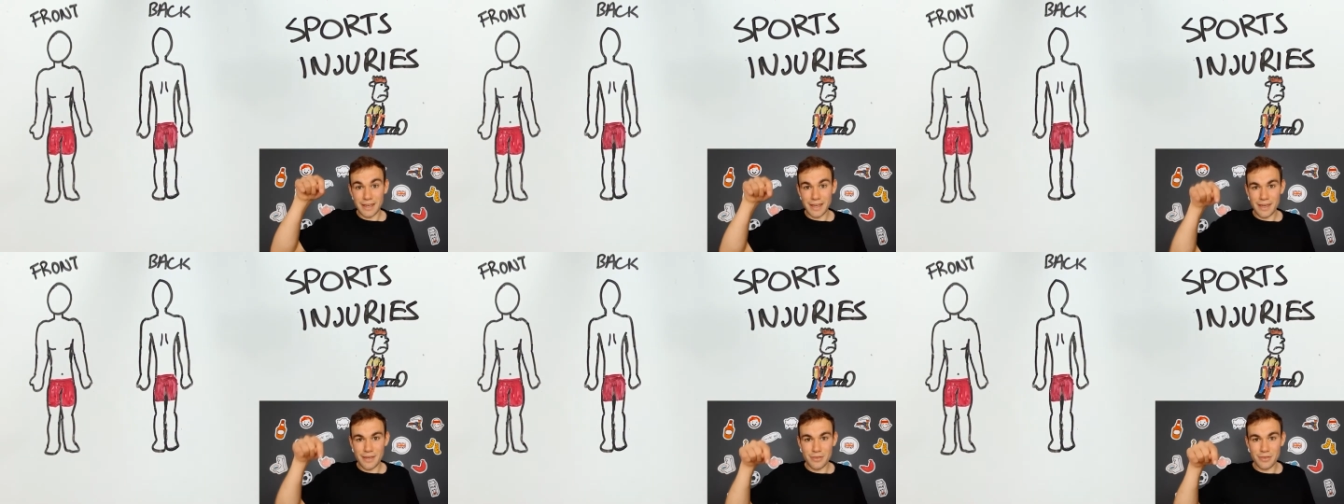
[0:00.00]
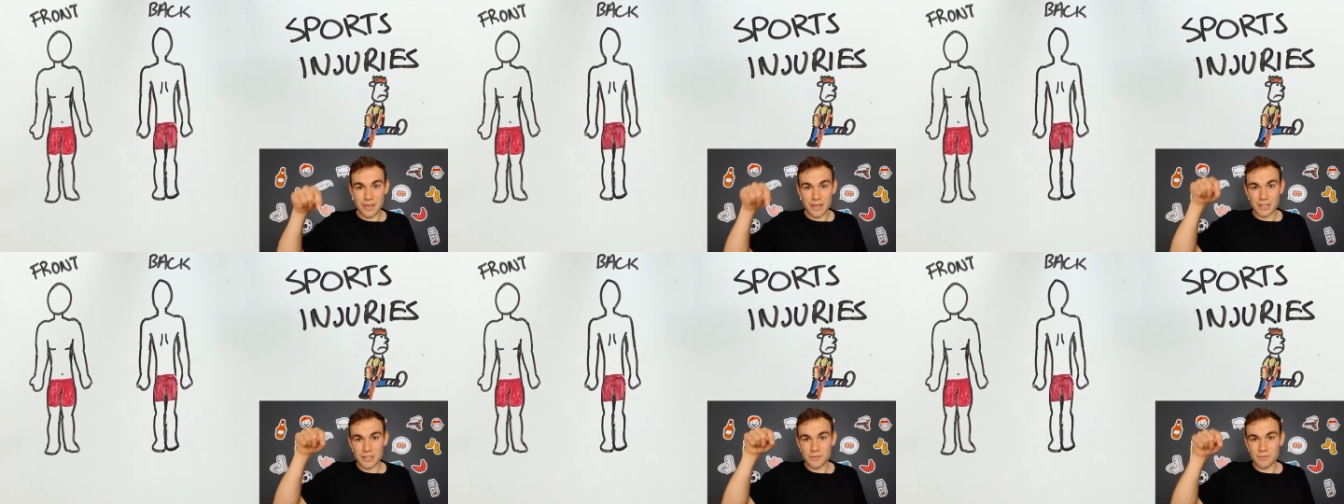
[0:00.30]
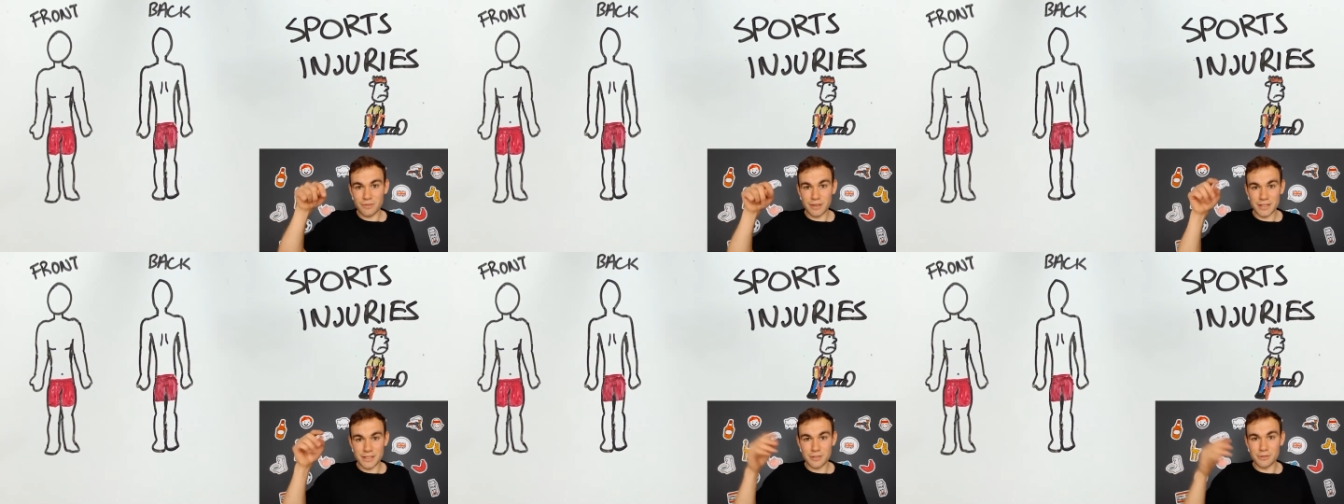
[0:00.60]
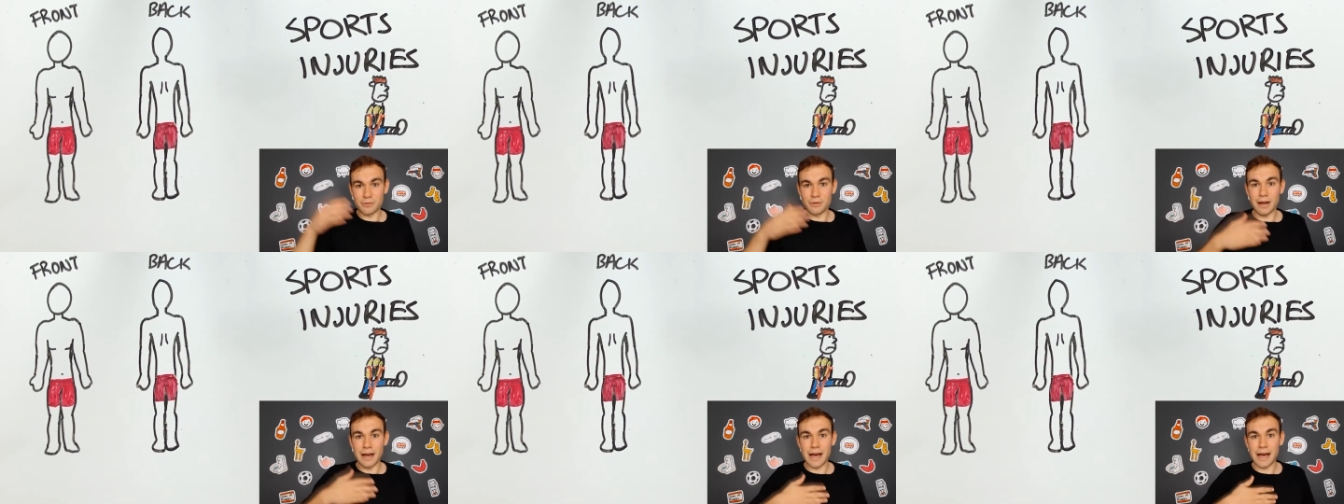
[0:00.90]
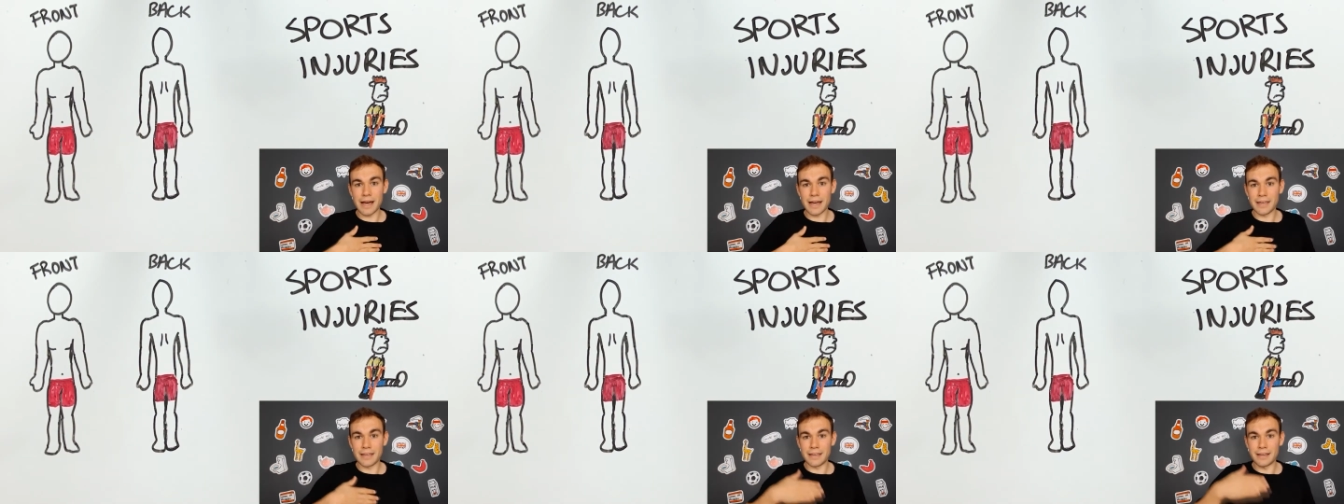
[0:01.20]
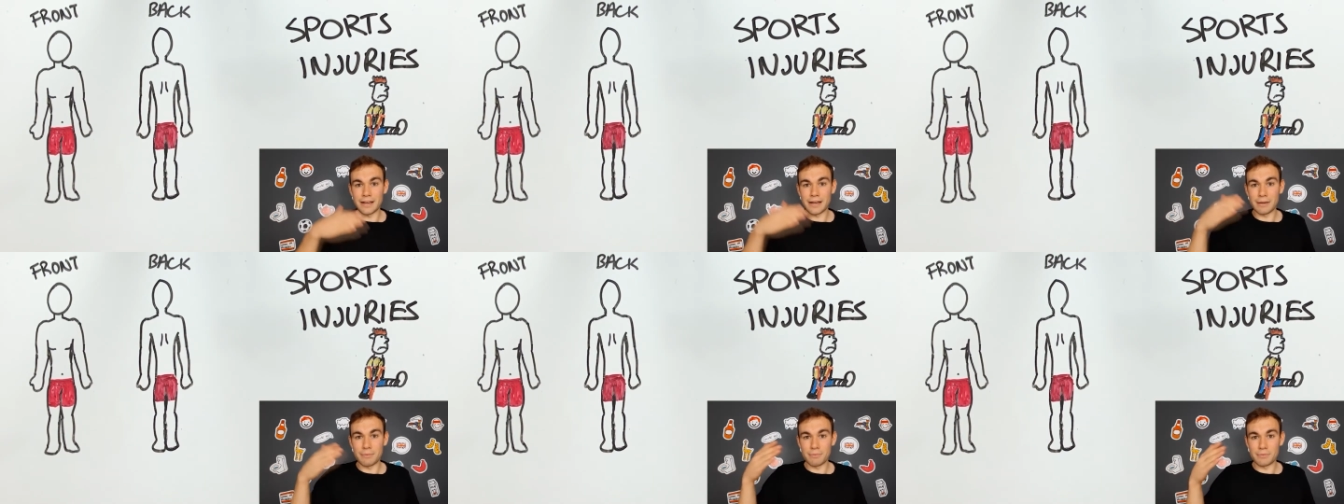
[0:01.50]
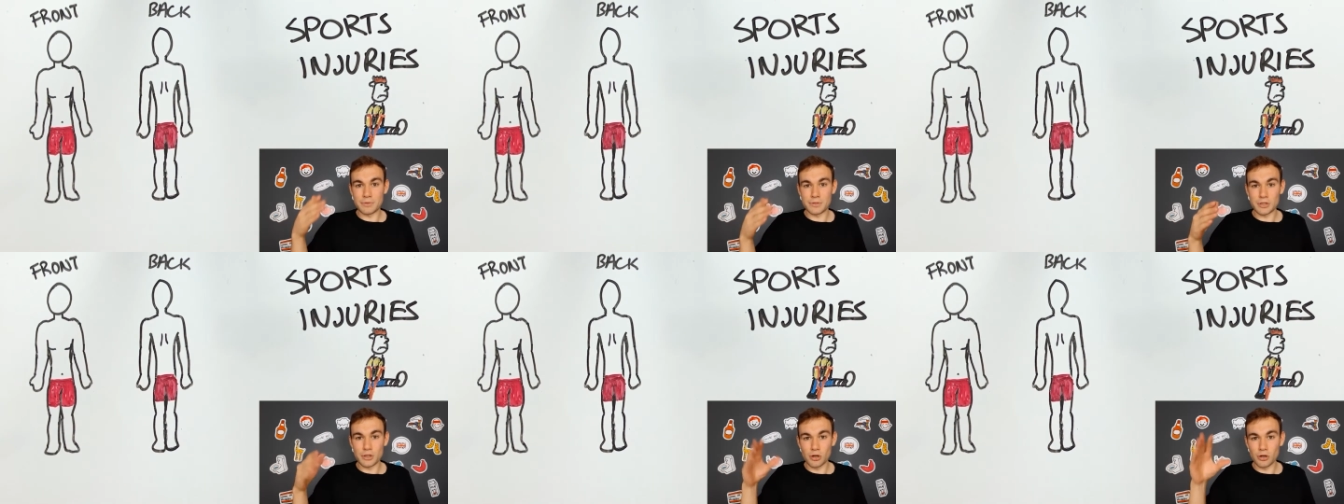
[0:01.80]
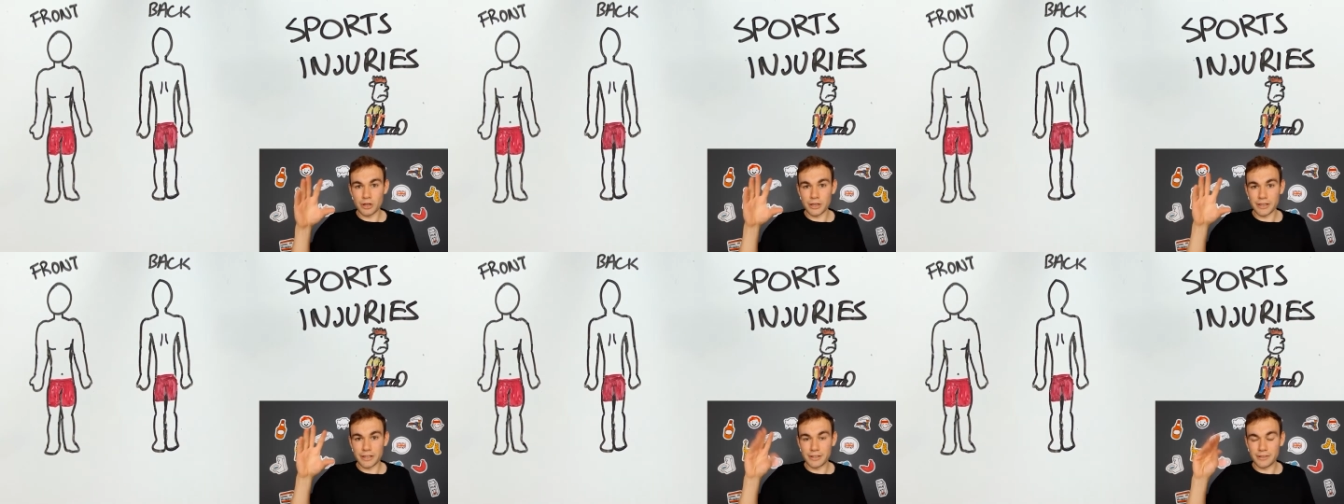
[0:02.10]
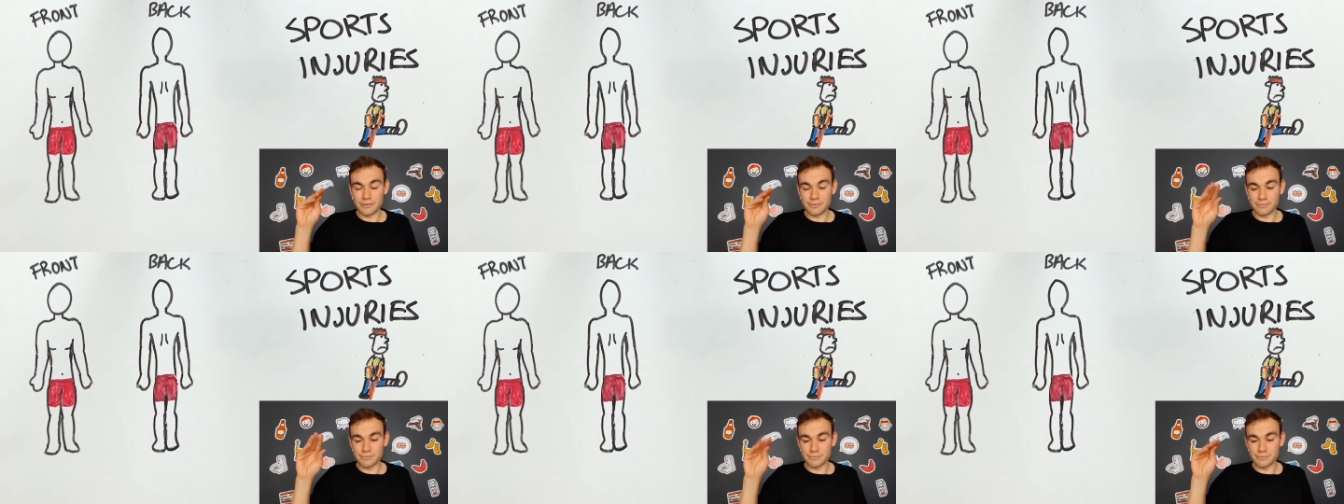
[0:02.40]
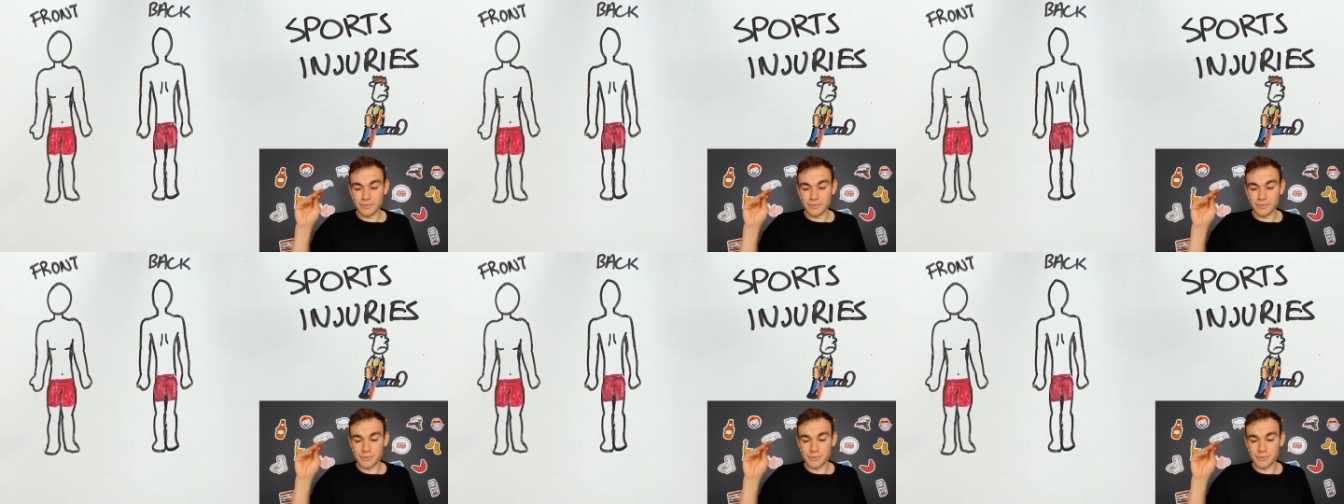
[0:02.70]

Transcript: in this video, I am talking